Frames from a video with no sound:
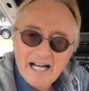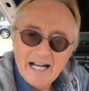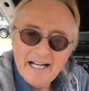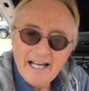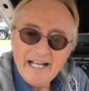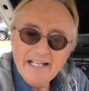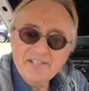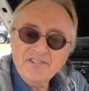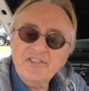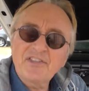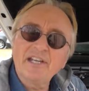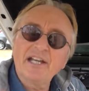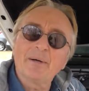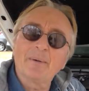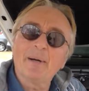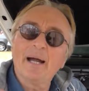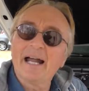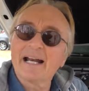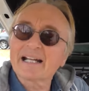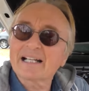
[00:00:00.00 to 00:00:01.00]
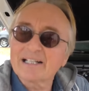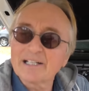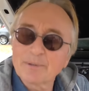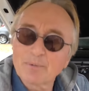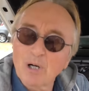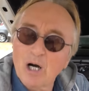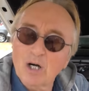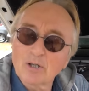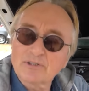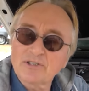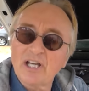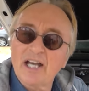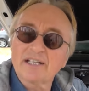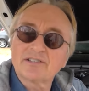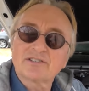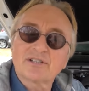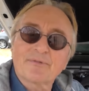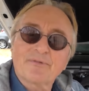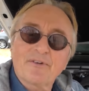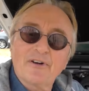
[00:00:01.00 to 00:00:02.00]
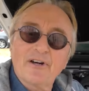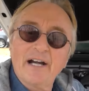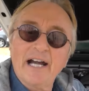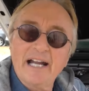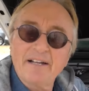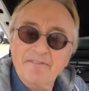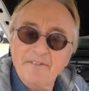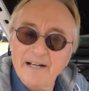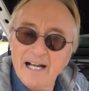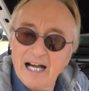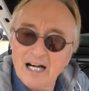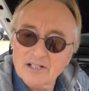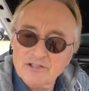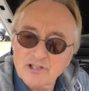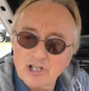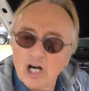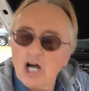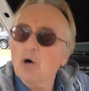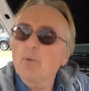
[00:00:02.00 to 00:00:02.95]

and they theoretically road tested for half an hour and said,